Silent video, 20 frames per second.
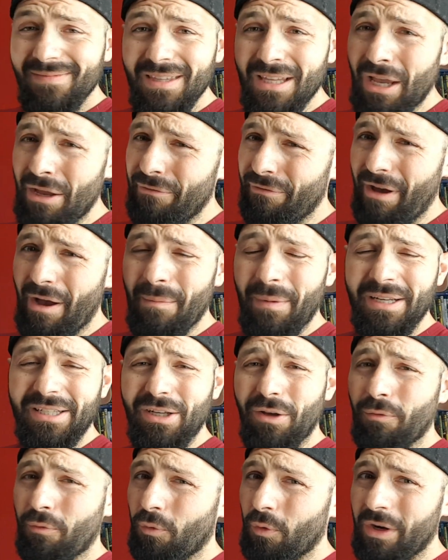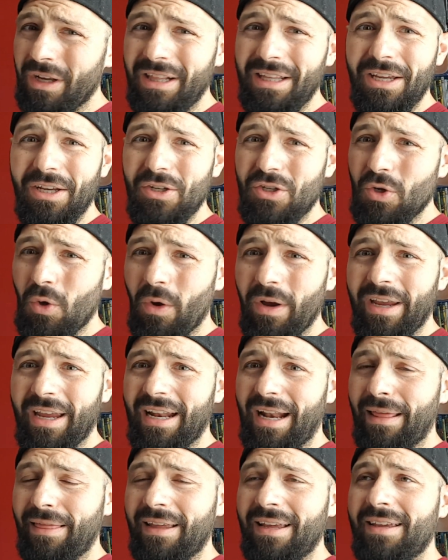I found myself really enjoying
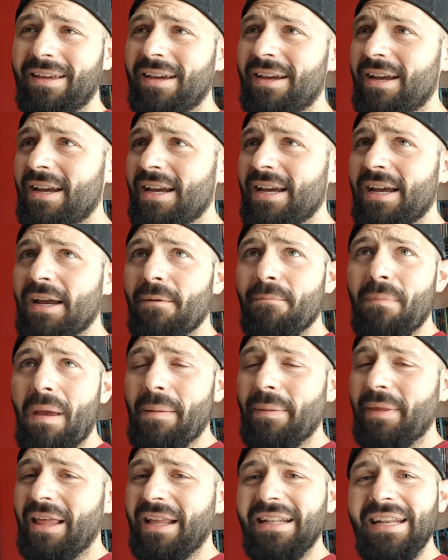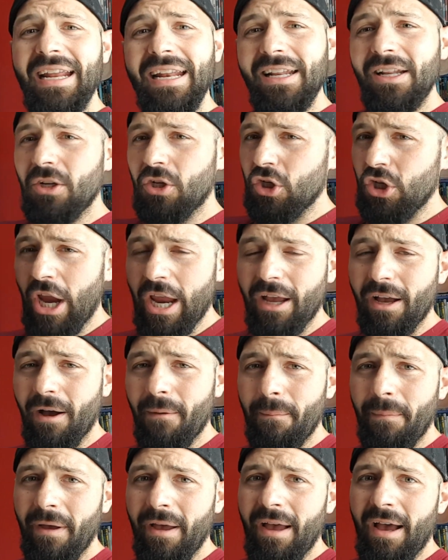it. I think maybe they needed a
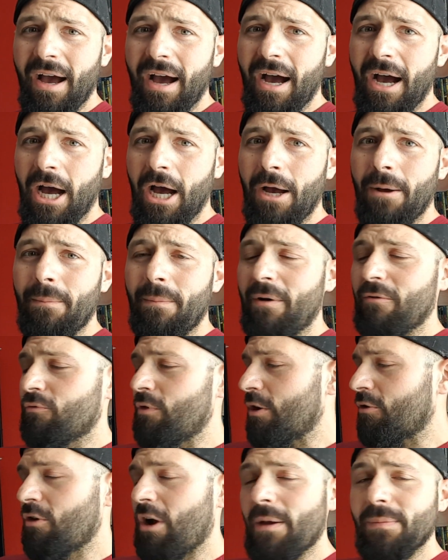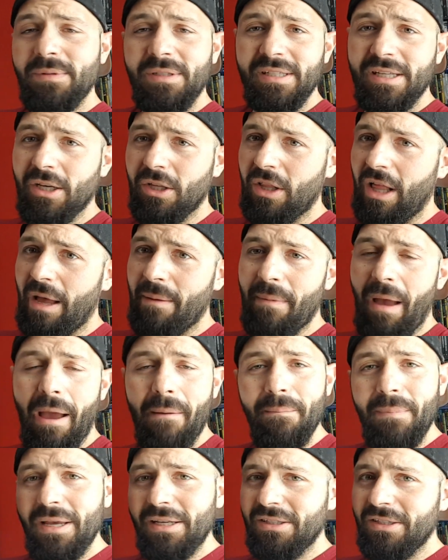shake-up. Rick Grimes still, I
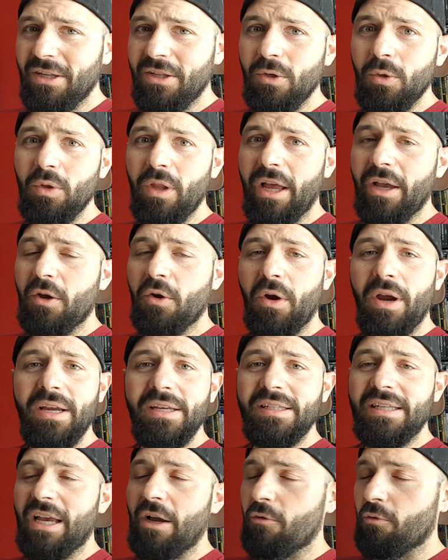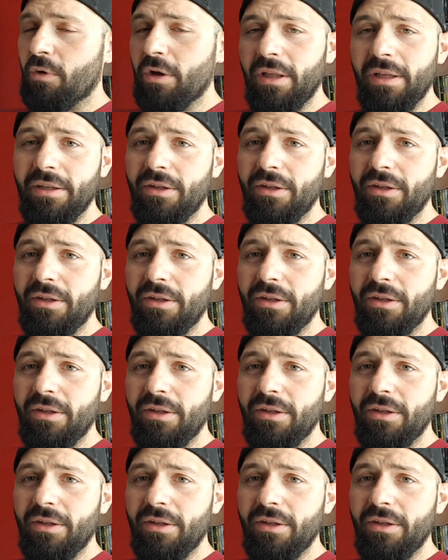miss the dude like crazy, I really